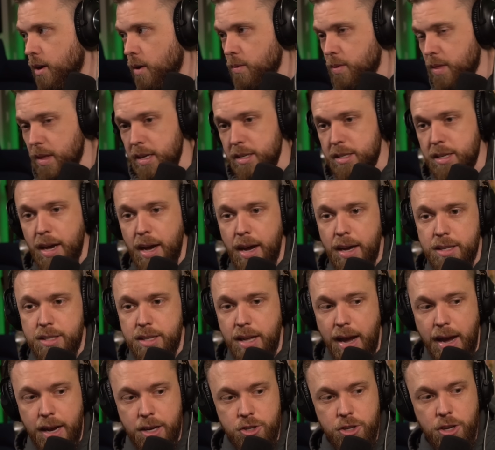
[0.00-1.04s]
these guys
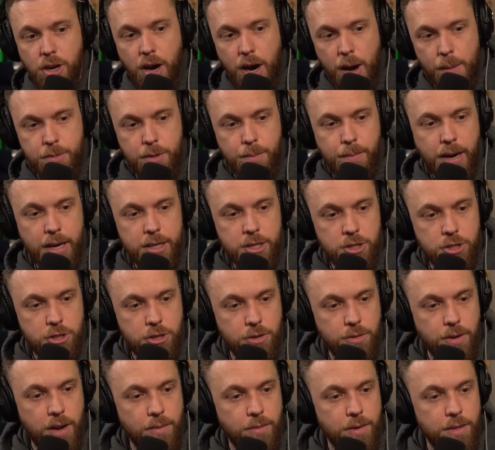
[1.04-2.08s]
to actually optimize and
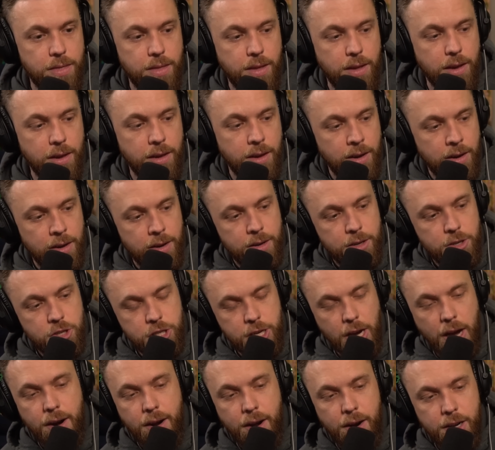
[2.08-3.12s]
tune everything.
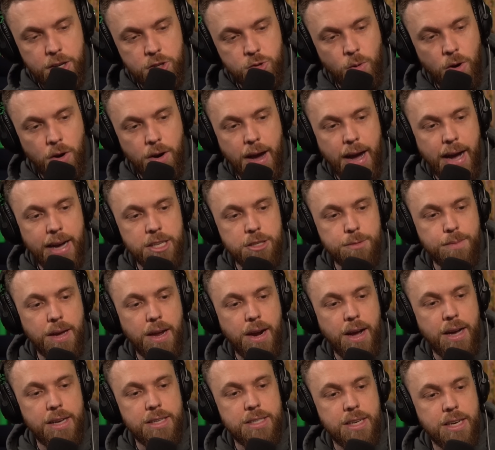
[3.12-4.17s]
Shout out as well to Iceman
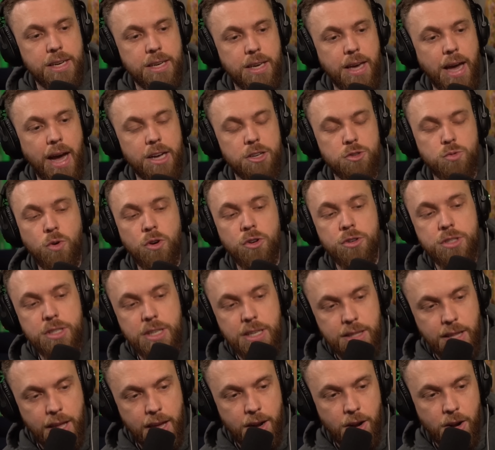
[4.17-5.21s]
Isaac, as well as
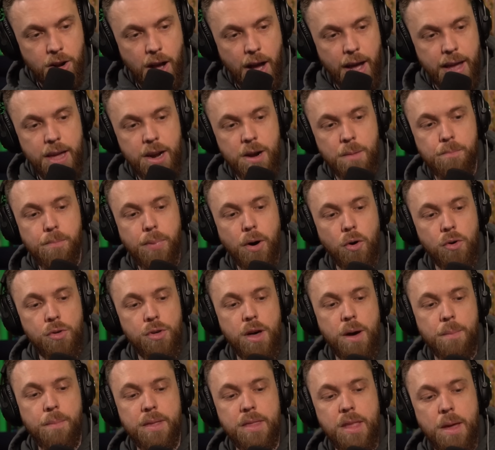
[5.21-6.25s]
Z-Laner. I hit them both
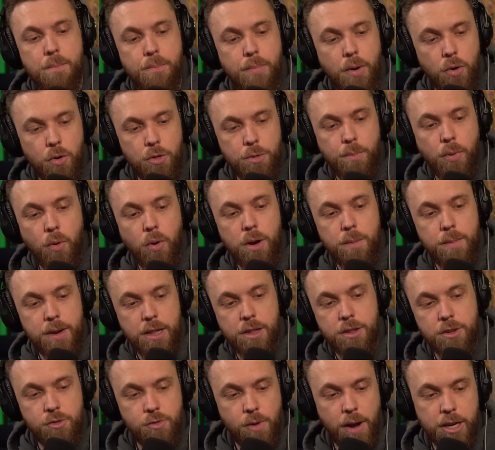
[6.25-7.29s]
up, and they both pointed me to
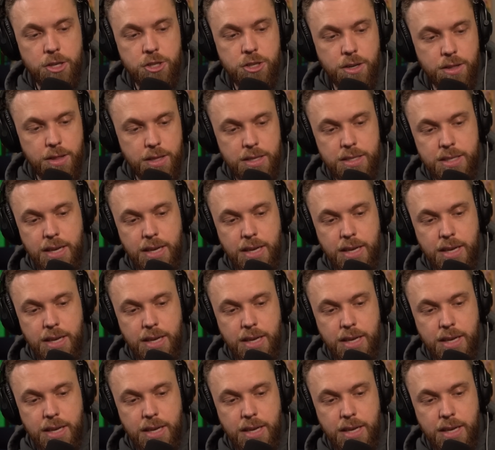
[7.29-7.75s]
the direction of these